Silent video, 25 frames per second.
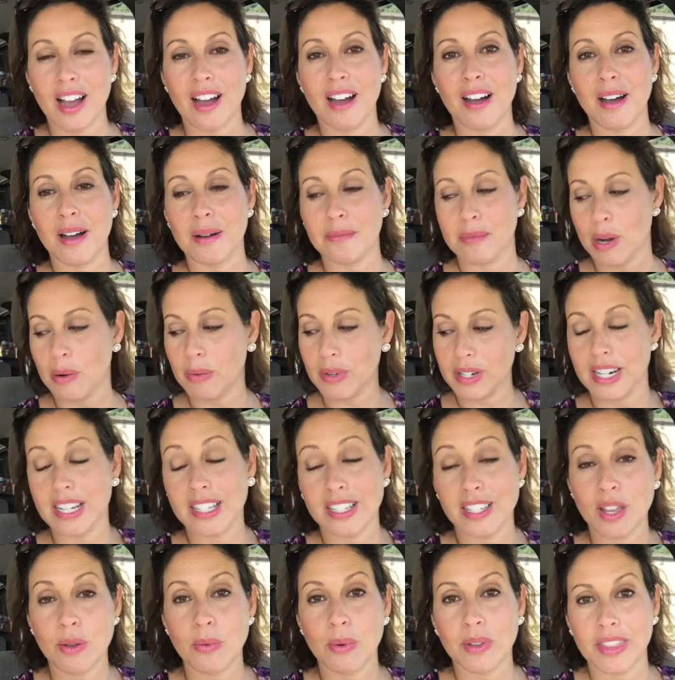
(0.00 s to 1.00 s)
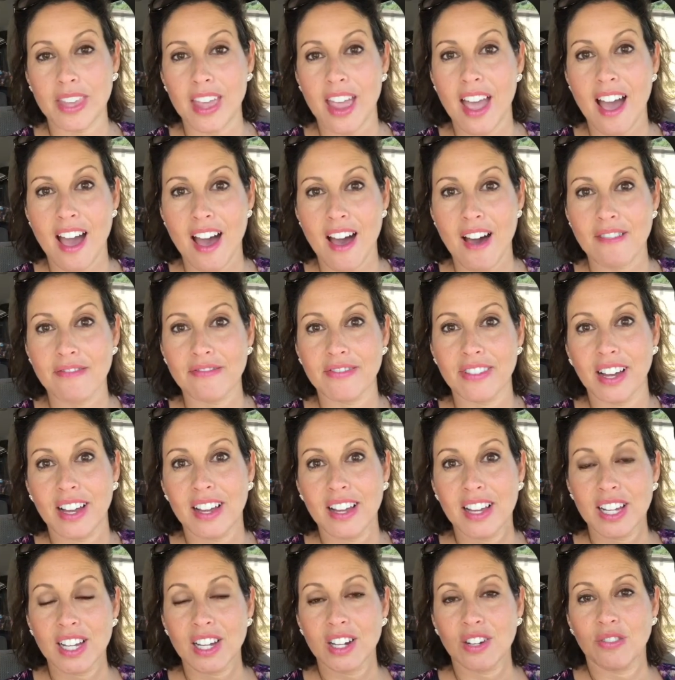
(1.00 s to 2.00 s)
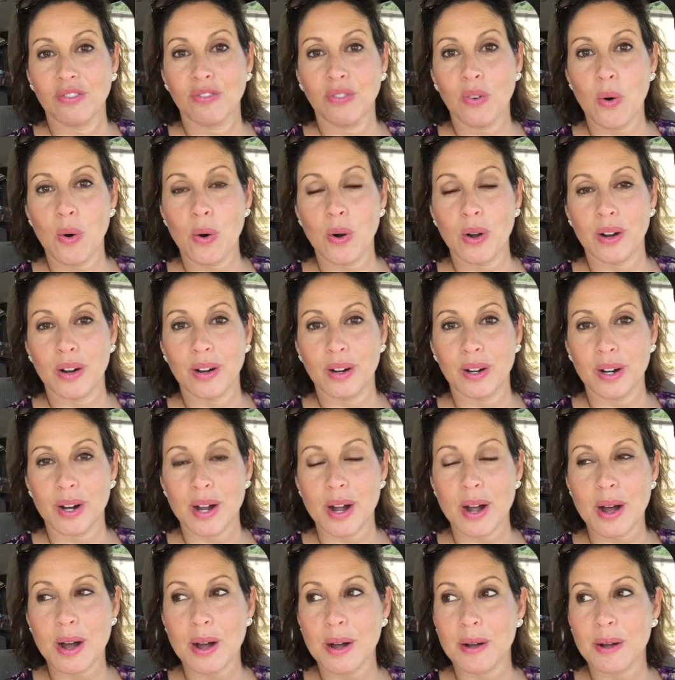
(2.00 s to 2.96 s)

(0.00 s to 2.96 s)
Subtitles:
I wanted to see what they have for